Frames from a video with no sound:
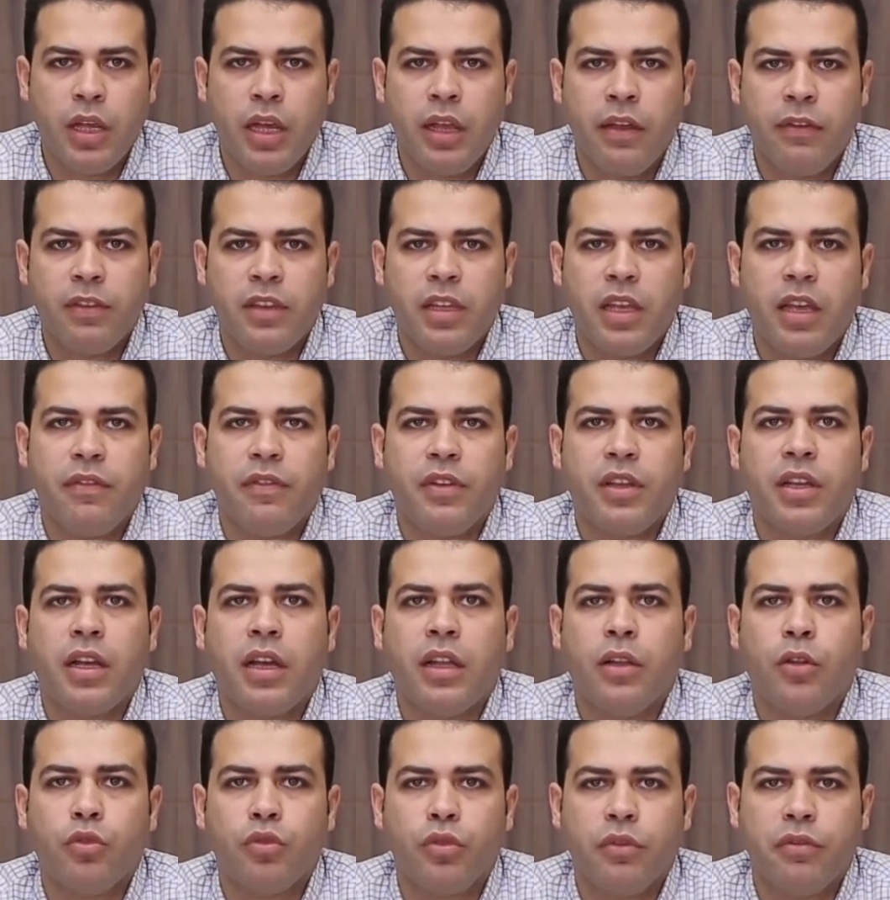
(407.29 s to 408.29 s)
and having a
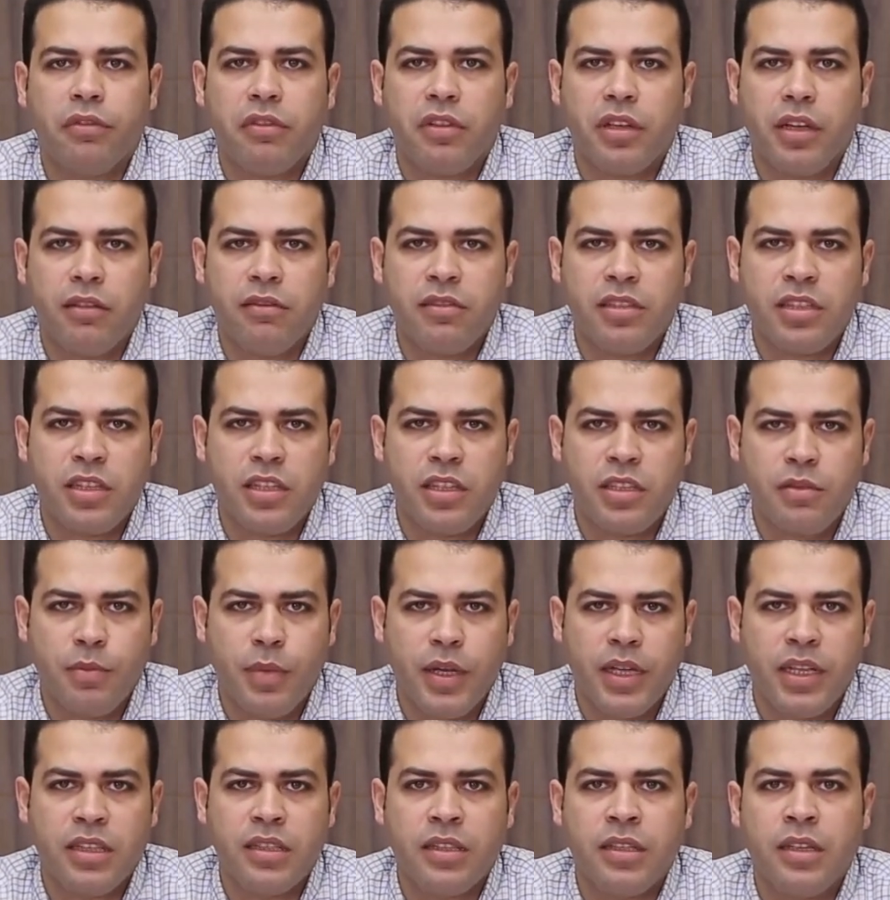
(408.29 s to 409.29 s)
lot of recurrence
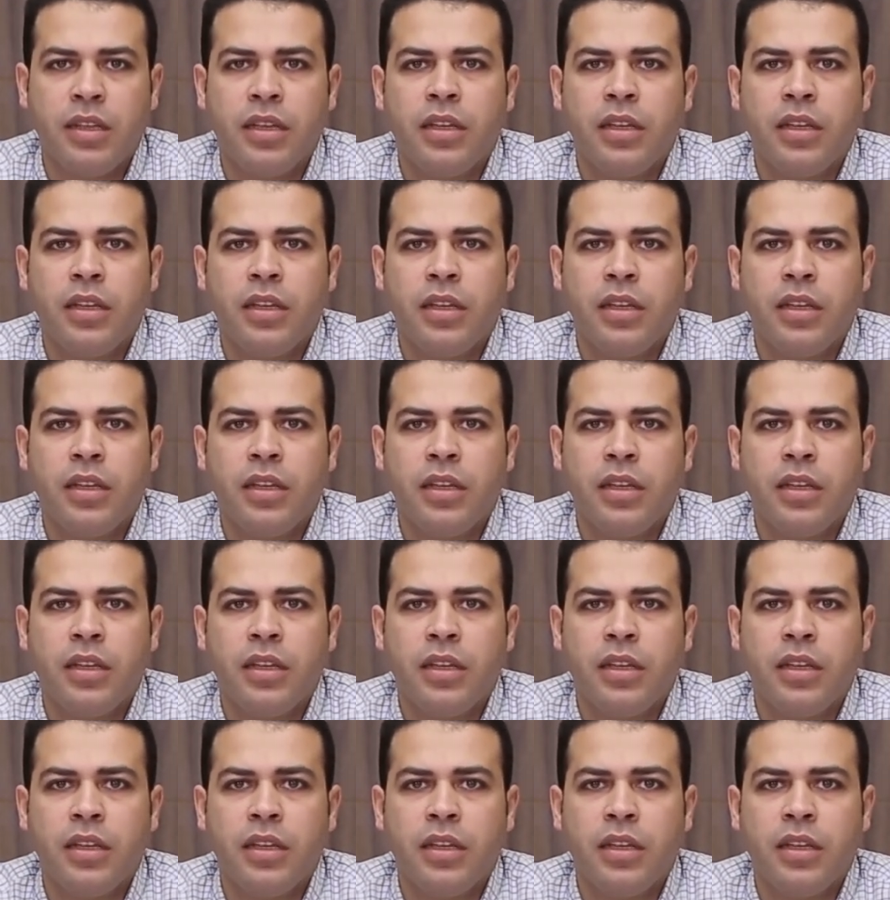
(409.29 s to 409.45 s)
despite